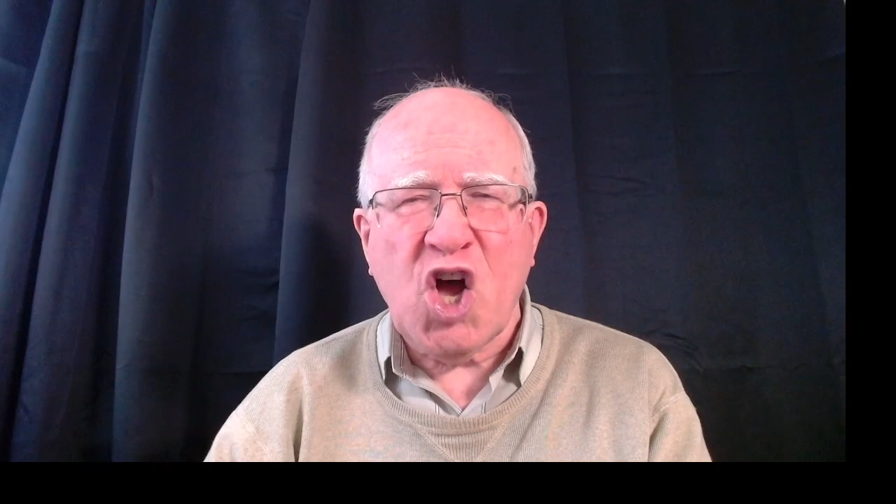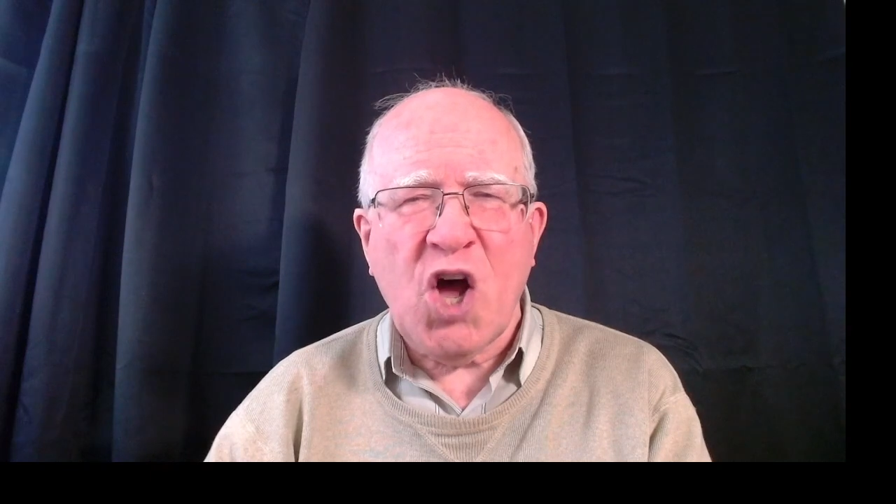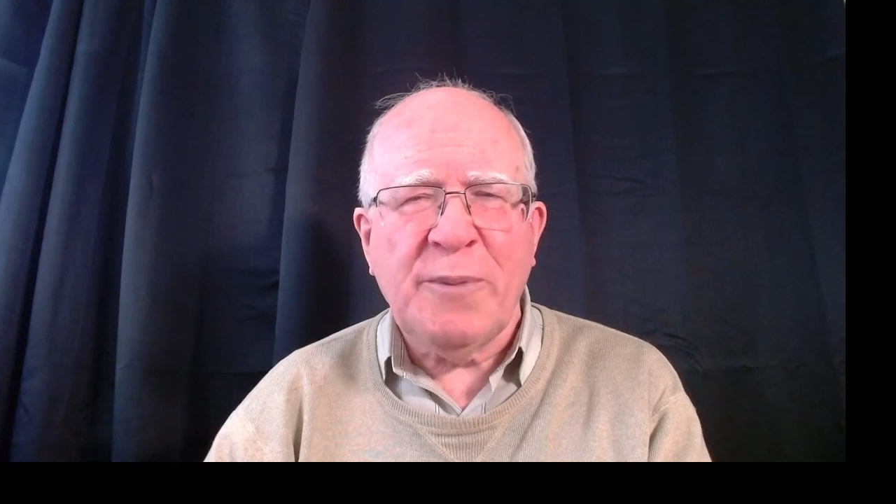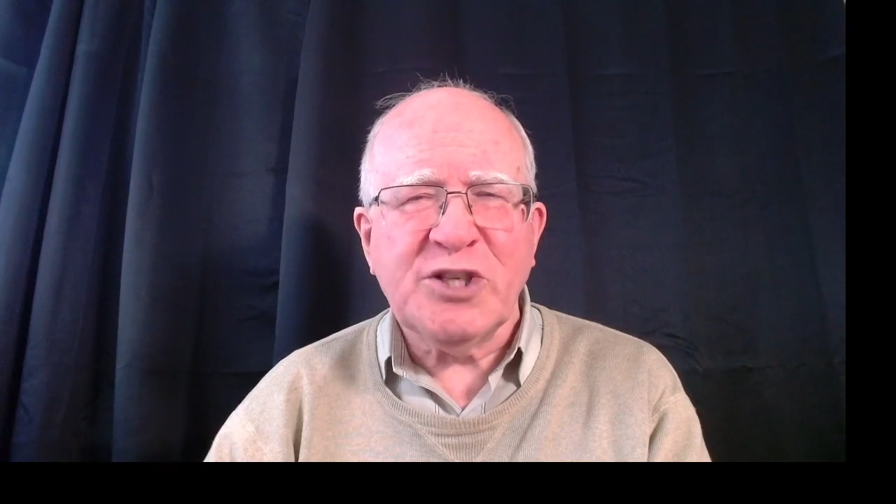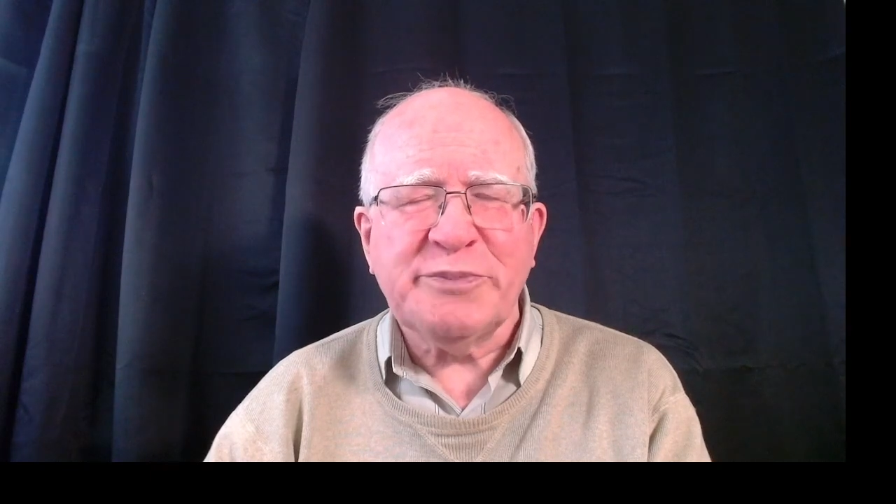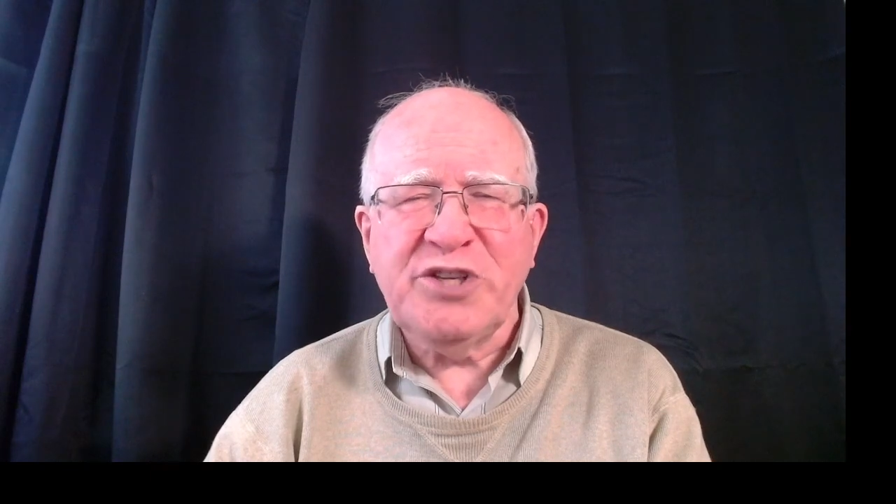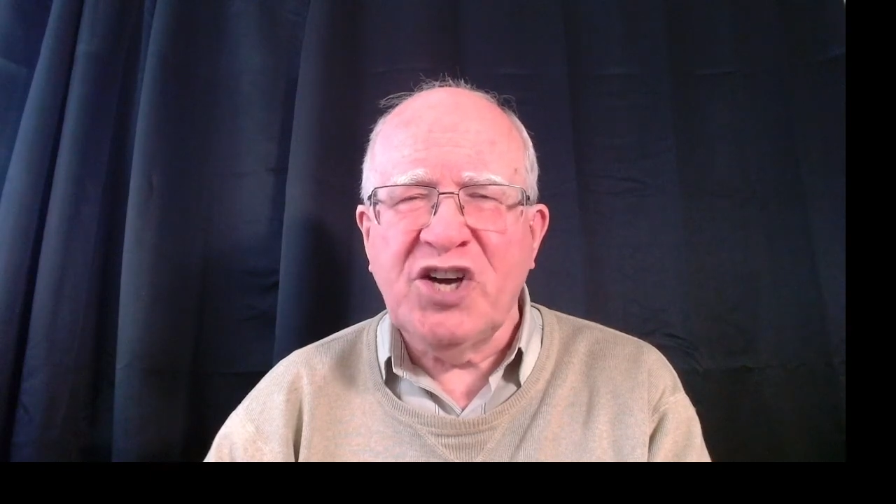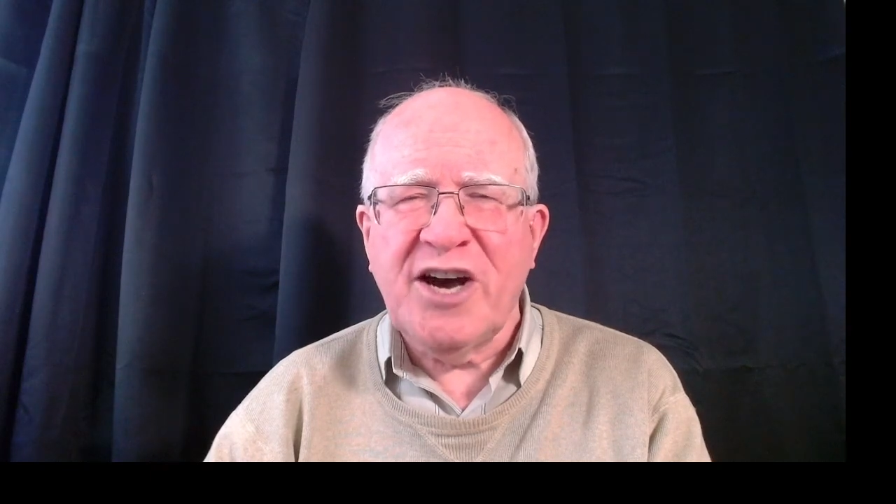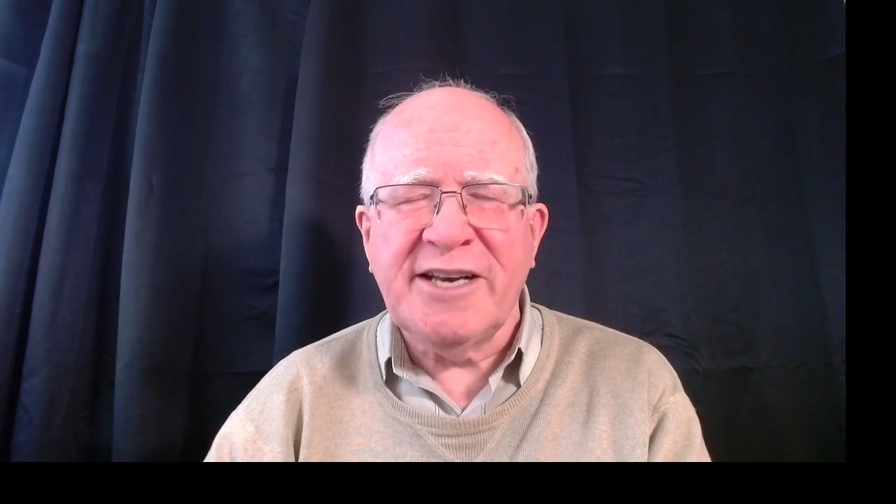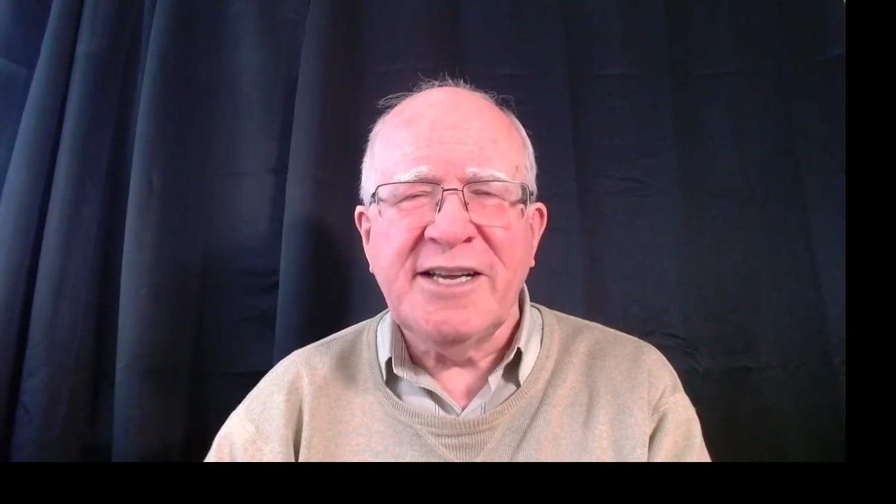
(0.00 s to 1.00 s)
almost
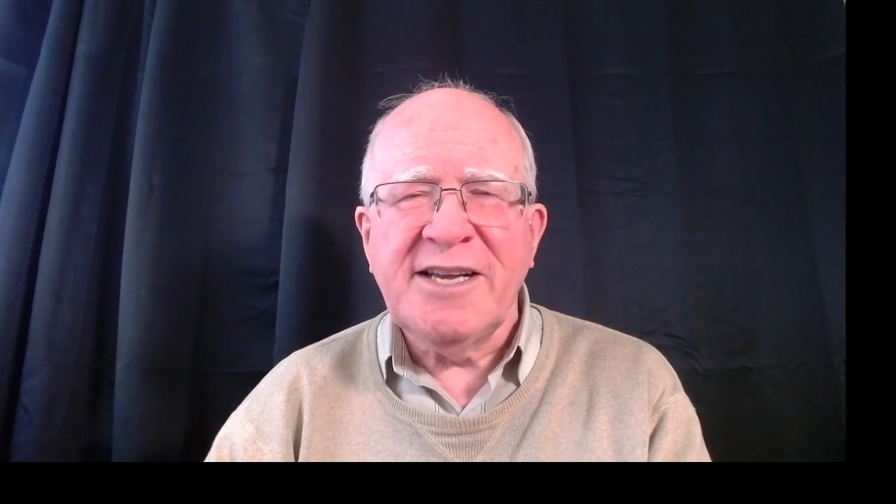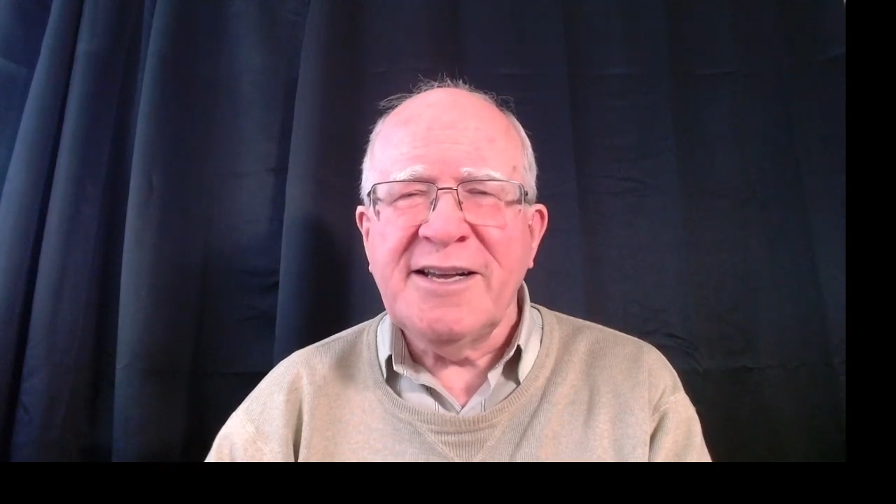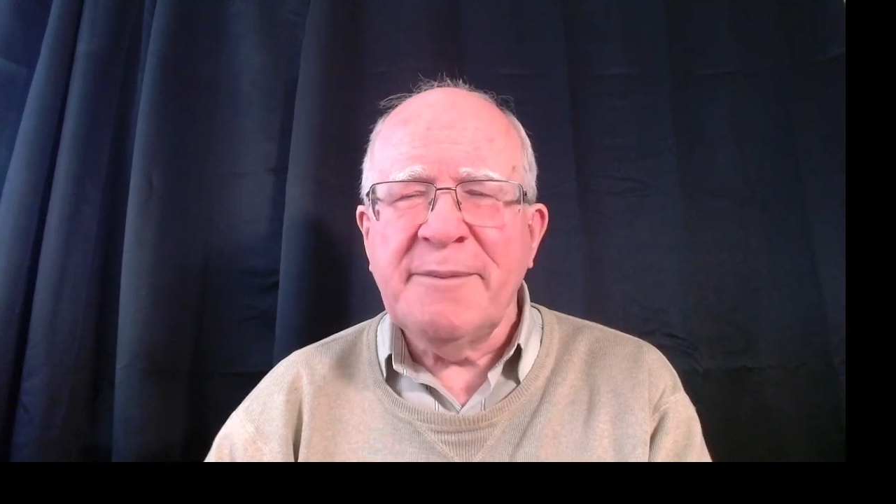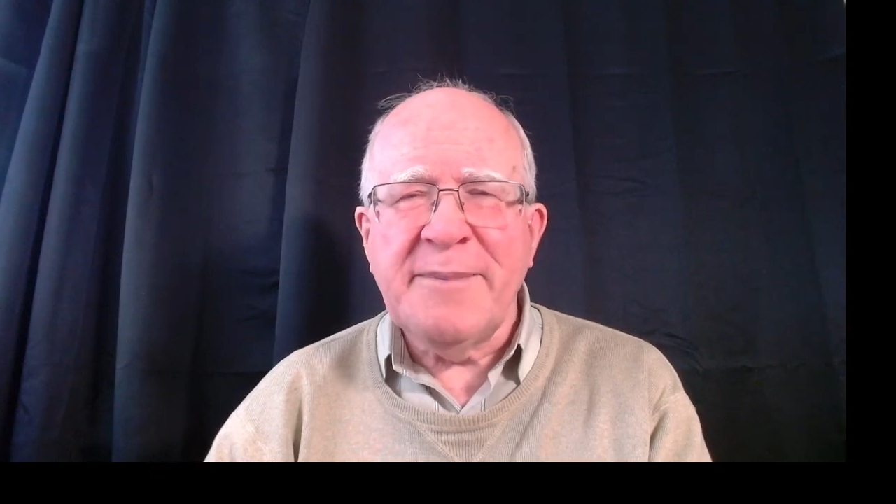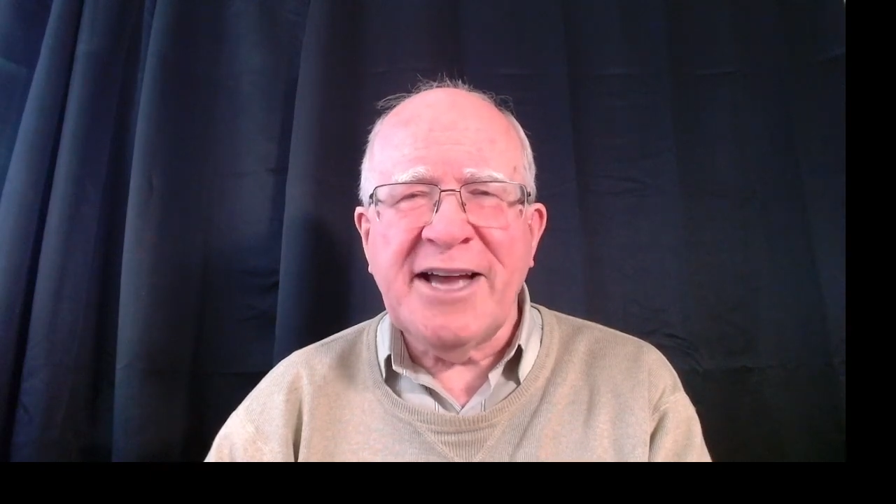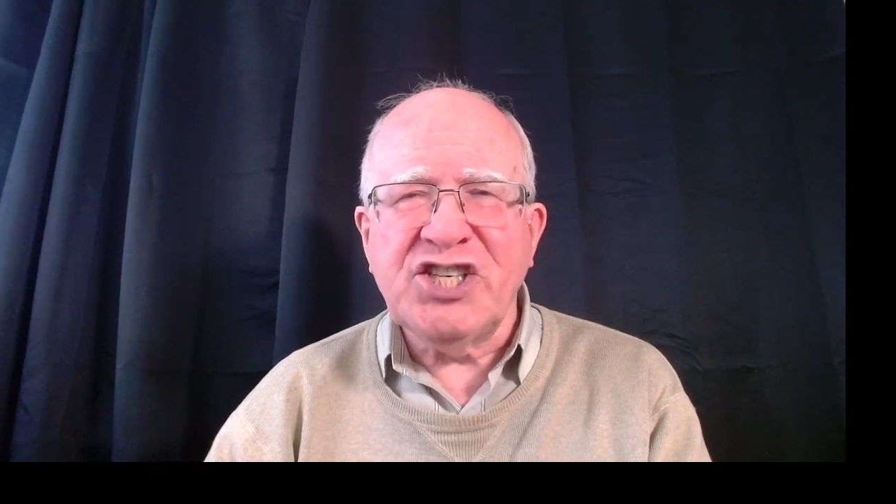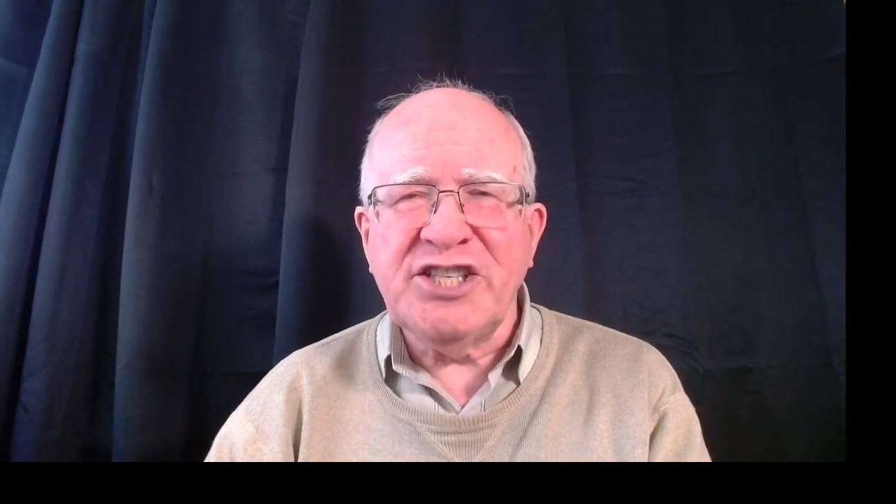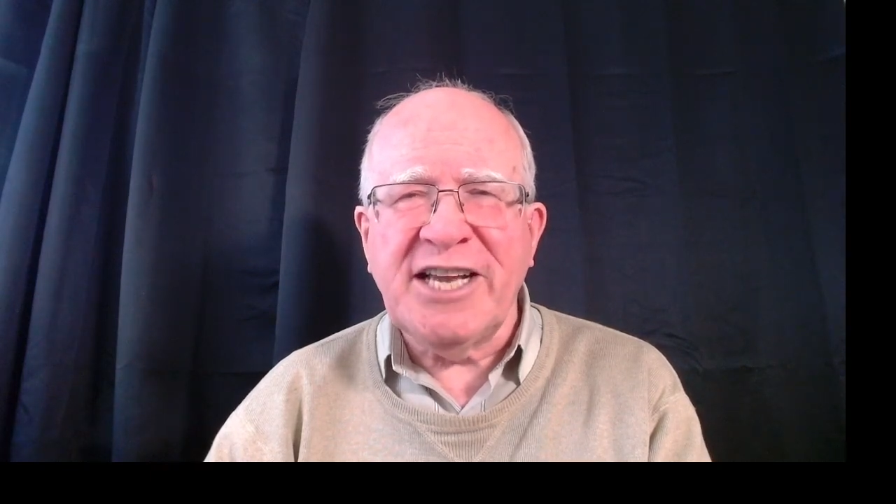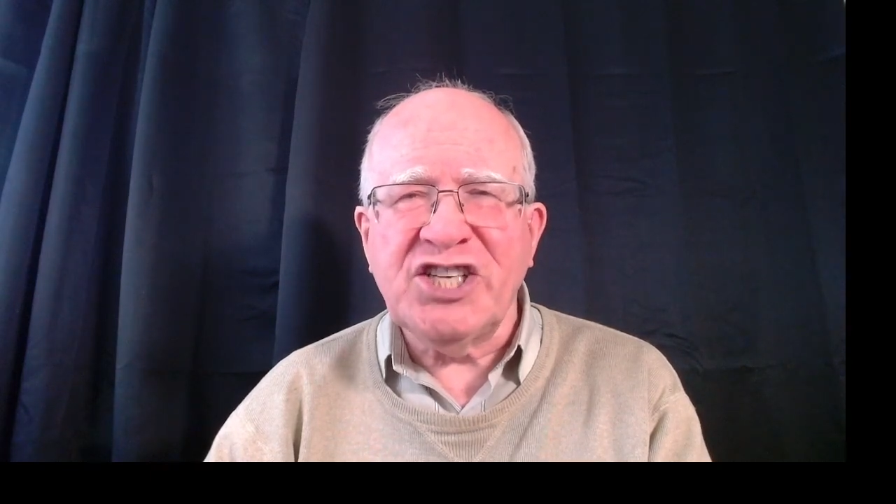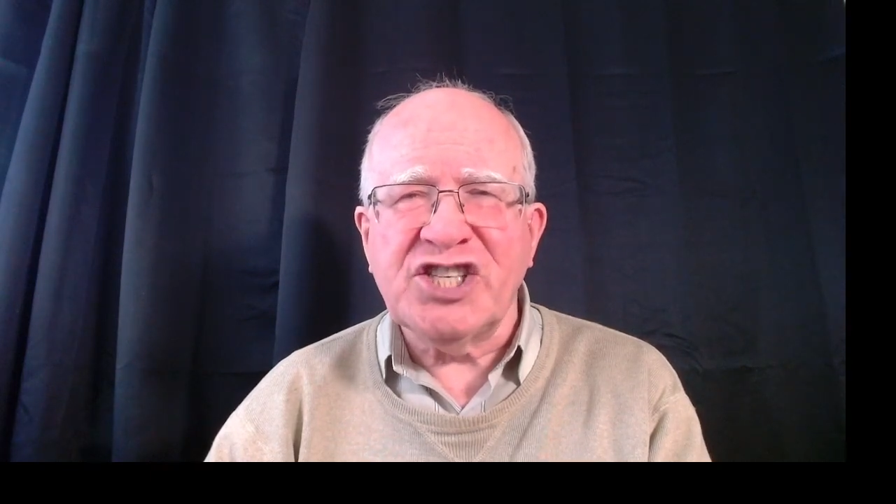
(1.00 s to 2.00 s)
beyond
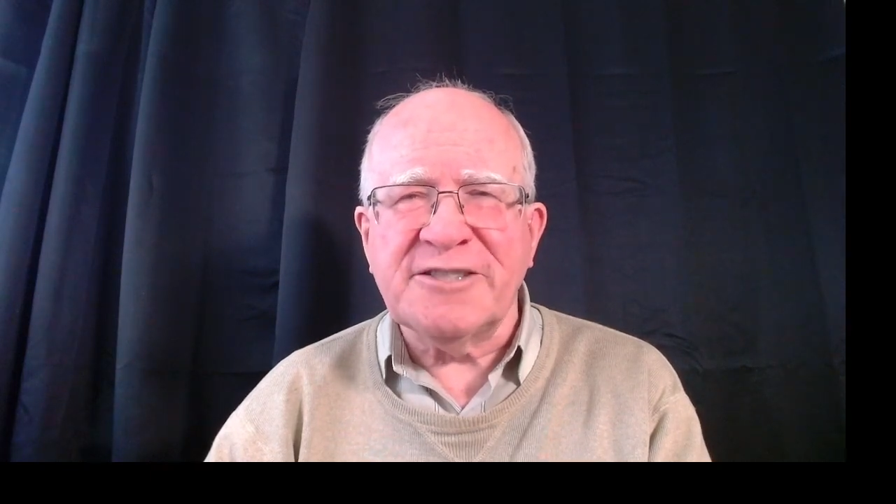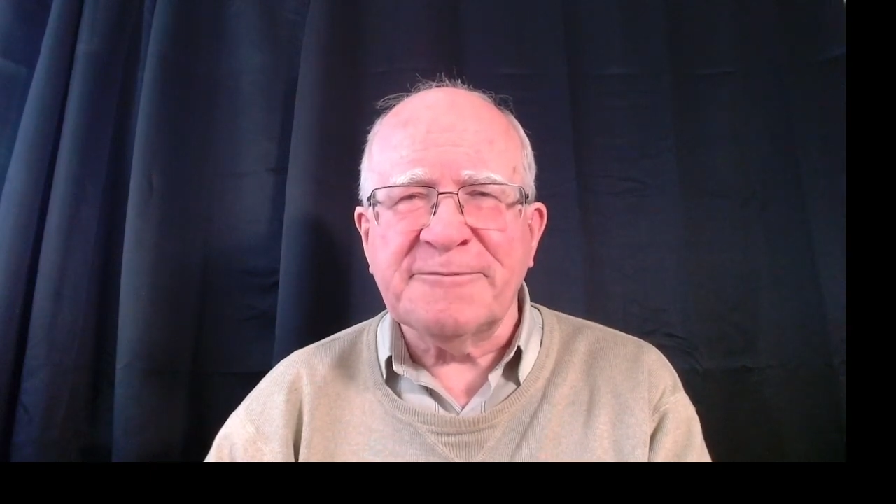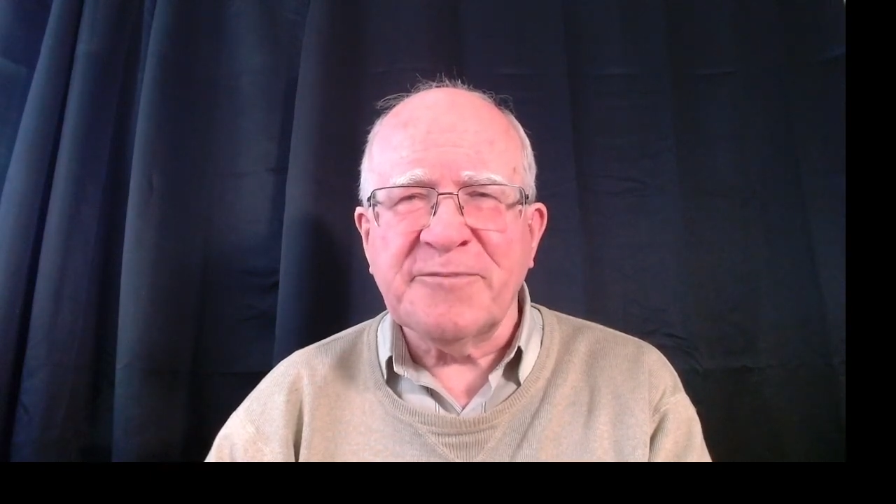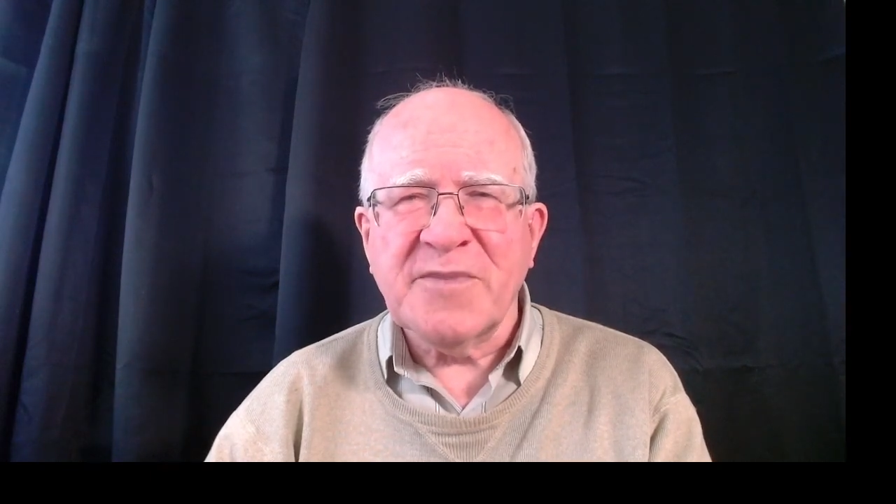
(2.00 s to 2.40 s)
imagination.